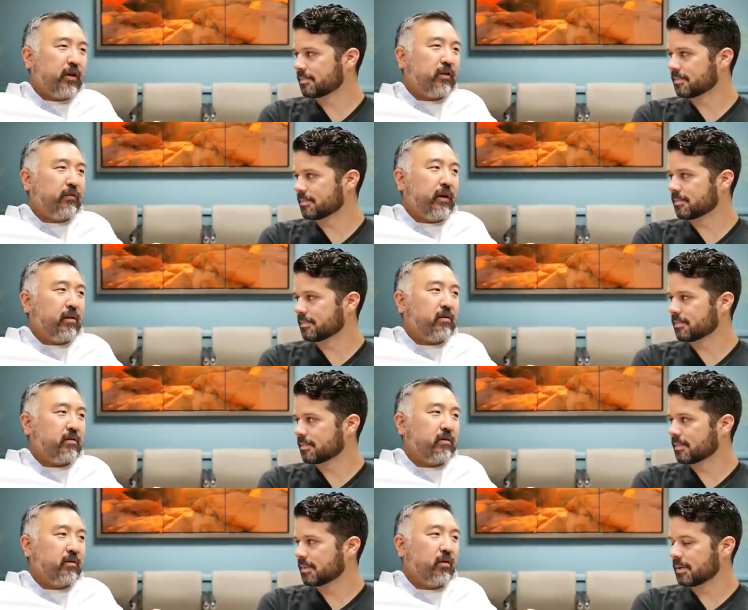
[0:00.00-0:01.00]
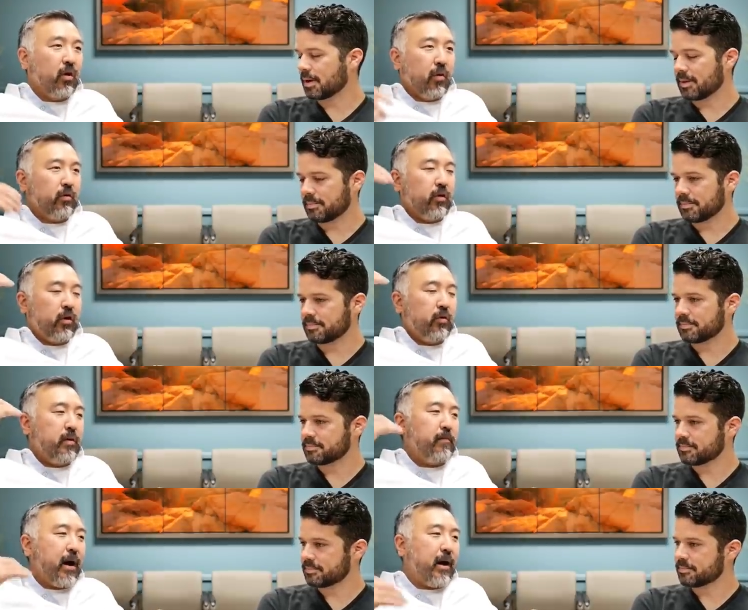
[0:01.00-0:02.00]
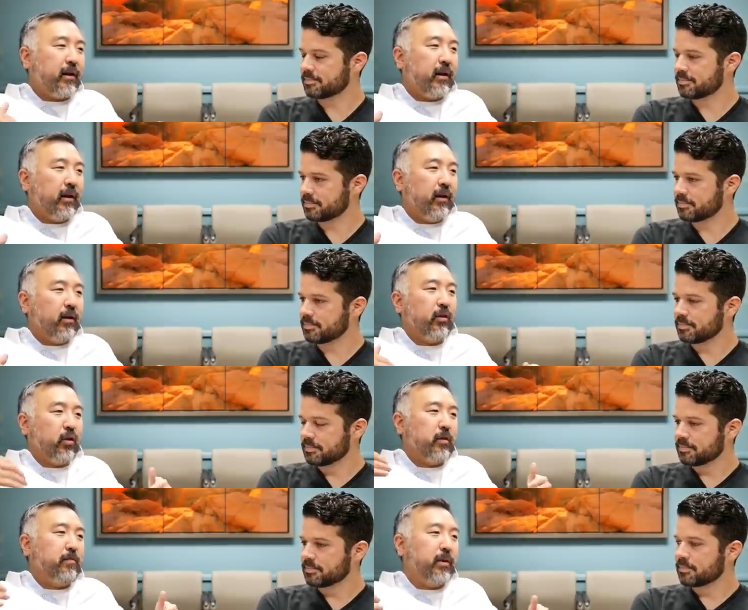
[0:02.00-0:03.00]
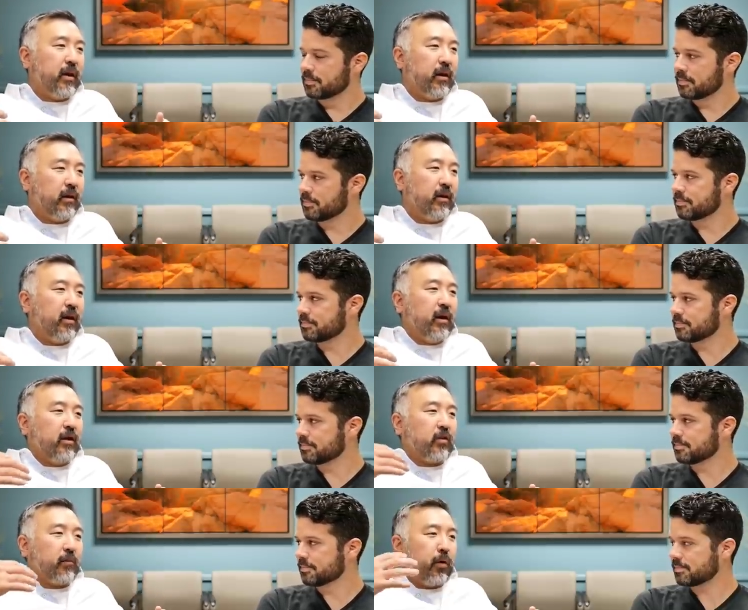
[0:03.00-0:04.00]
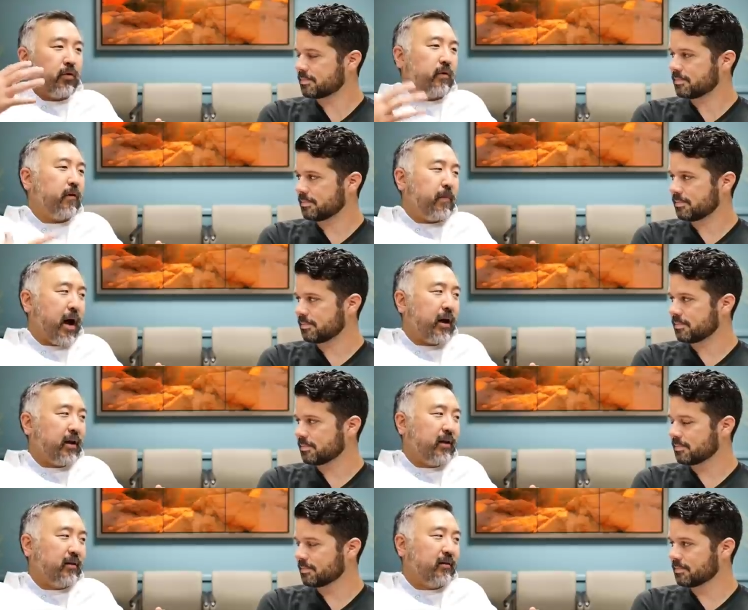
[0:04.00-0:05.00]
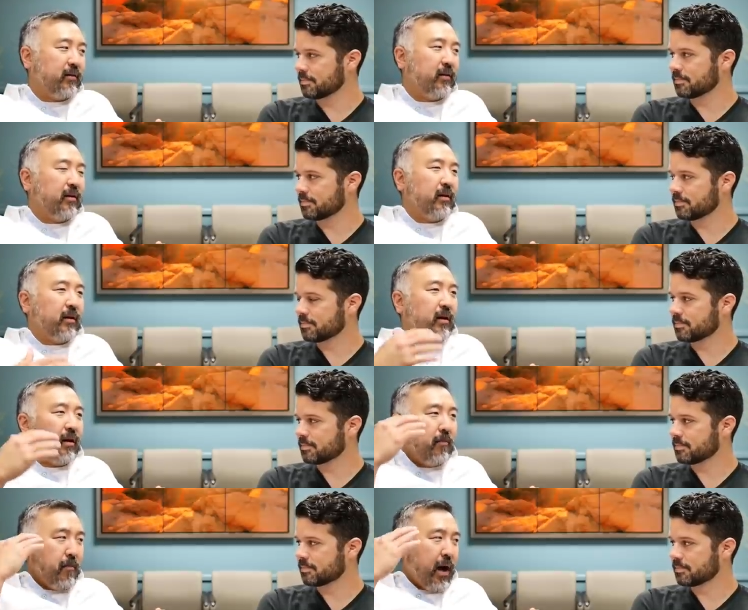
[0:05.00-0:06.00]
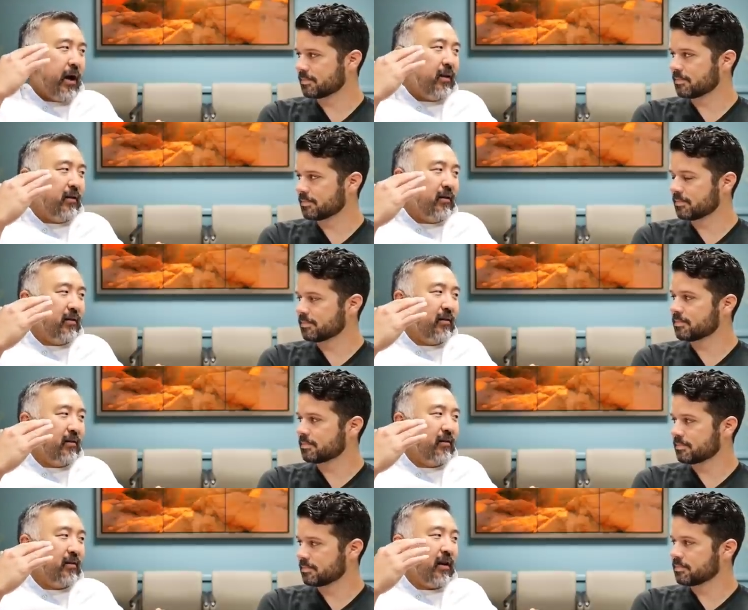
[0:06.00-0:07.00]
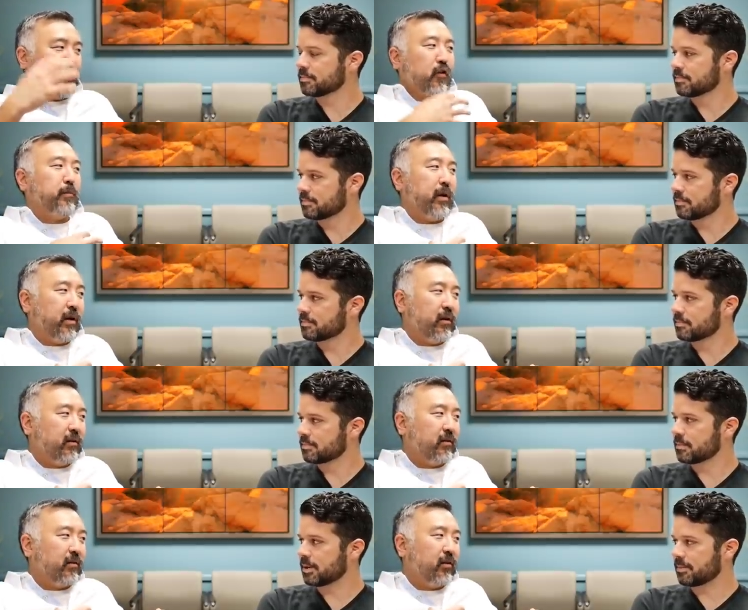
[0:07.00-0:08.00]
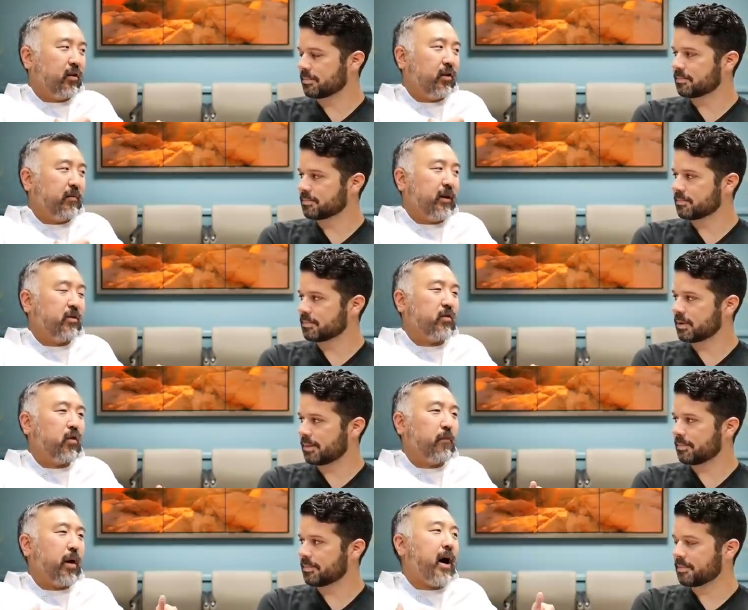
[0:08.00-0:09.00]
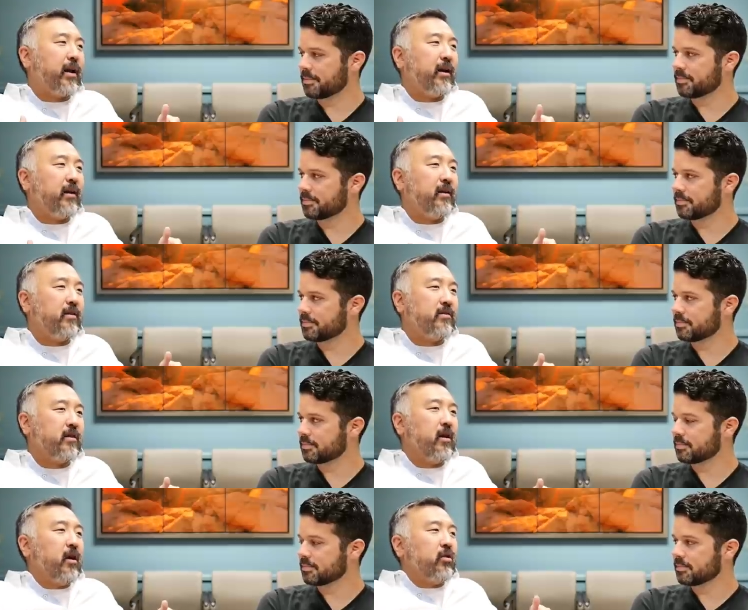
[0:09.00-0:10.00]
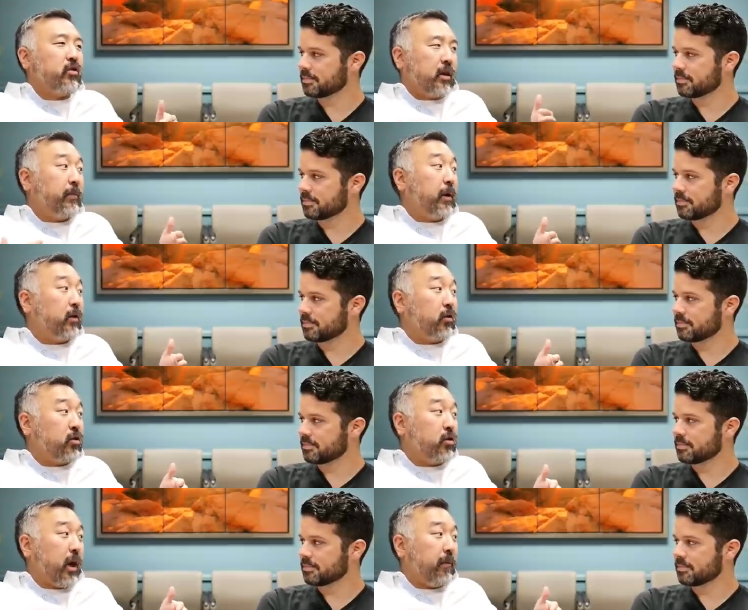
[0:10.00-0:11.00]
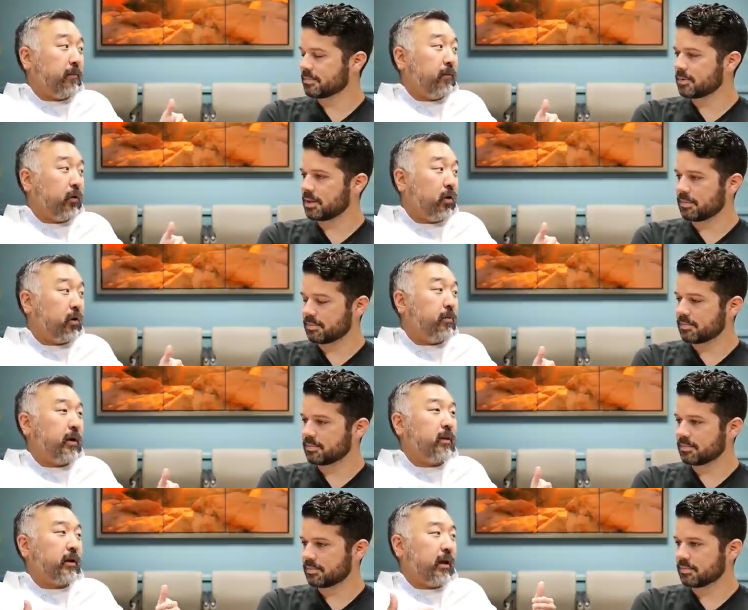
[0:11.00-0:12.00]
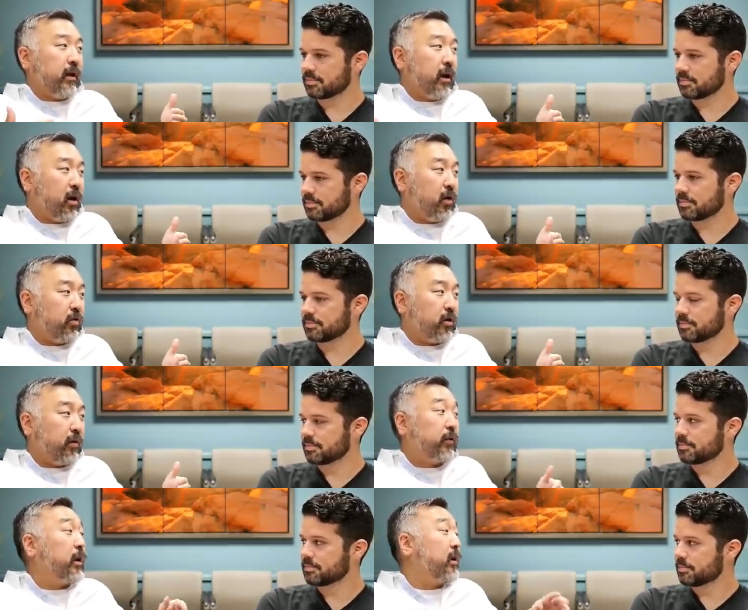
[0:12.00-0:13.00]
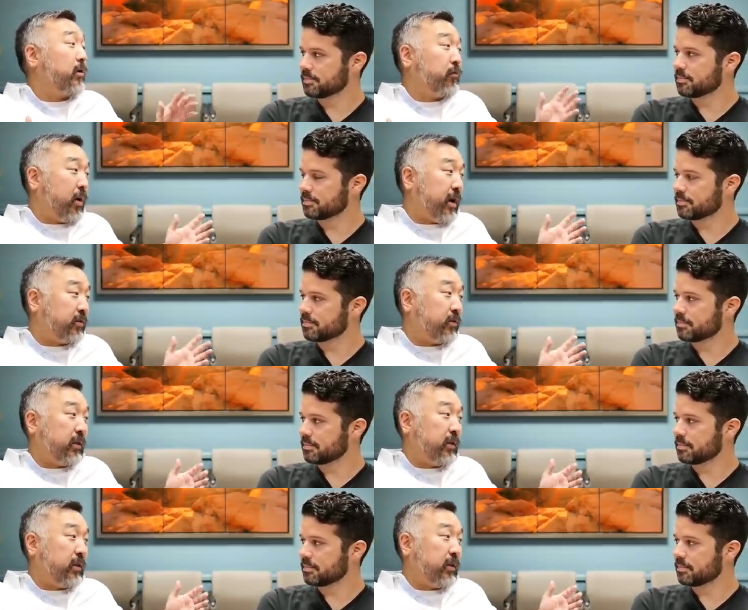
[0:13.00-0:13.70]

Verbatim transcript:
Speaker 1: spheres. You know, the human body, the human being, is composed of a body, mm-hmm. a mind, and a spirit. Yeah. You know what I mean? So yeah. your body is just keeping in good shape, yeah. you know what I mean? Taking care of yourself, getting enough rest,